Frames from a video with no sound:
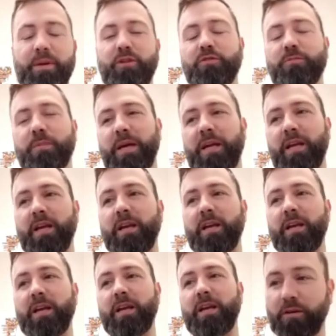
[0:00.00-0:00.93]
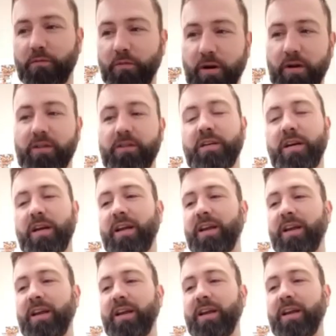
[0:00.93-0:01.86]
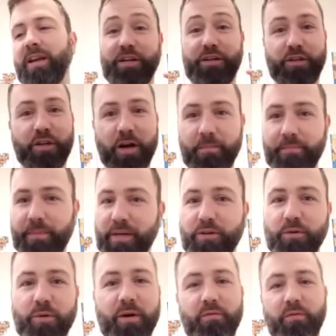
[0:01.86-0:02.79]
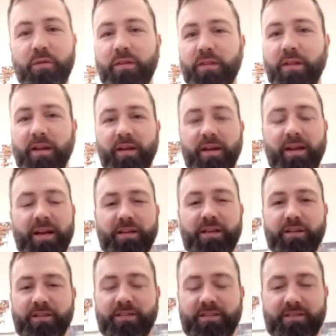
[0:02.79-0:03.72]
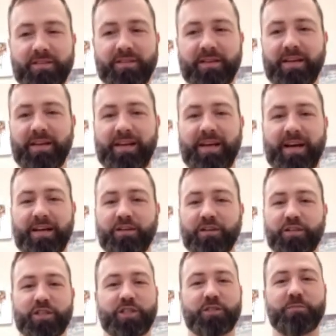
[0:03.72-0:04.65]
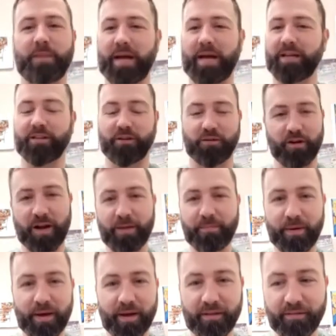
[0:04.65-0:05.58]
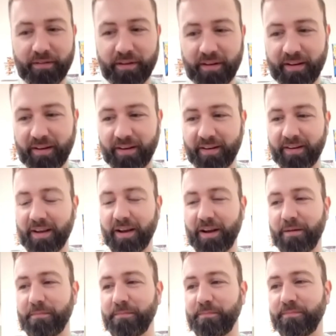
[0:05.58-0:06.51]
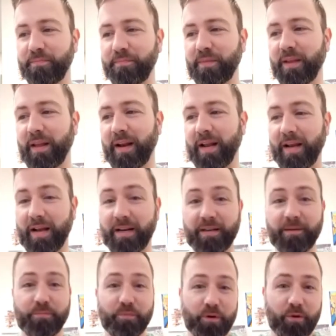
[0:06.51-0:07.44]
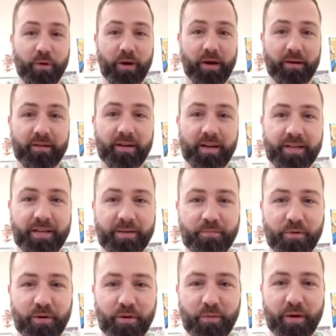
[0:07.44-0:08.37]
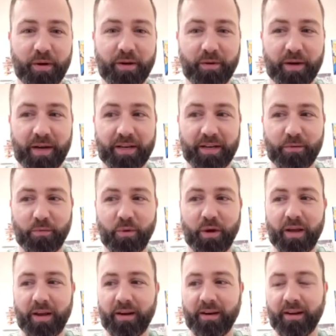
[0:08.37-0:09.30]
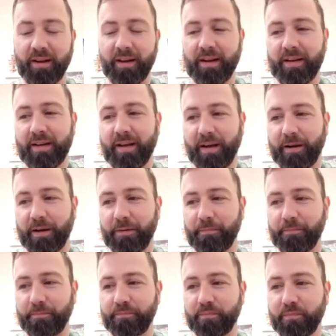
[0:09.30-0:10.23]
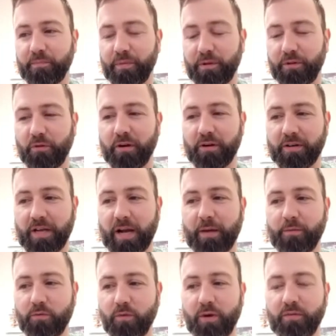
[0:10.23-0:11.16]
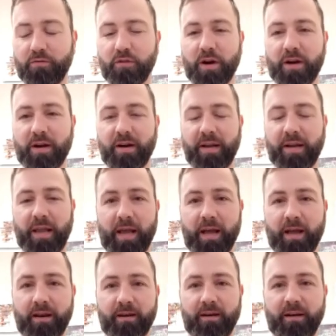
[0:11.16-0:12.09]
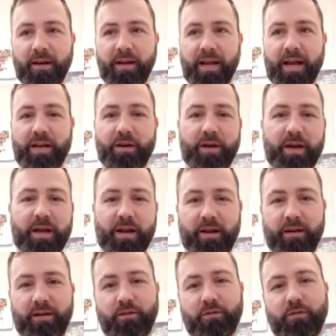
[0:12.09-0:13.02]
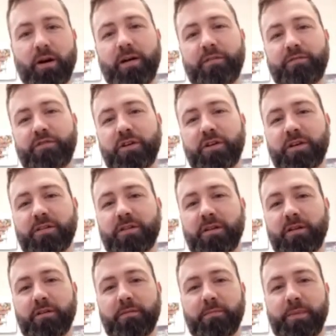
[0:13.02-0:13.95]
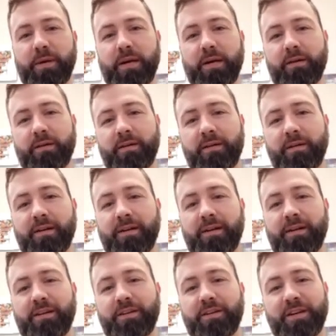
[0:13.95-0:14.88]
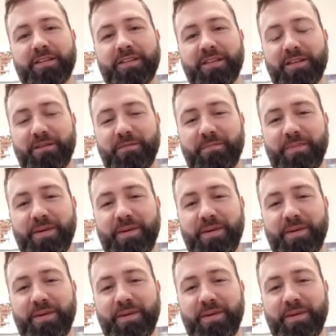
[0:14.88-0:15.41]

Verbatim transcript: use my hips, I crunch, I I jump, I do everything and I just I just smash the crap out of it and um and I, I, did pretty well. I did pretty well. I did win. Um, but there are times where I've tried it again, and you hit it, you're off just a little bit, just a little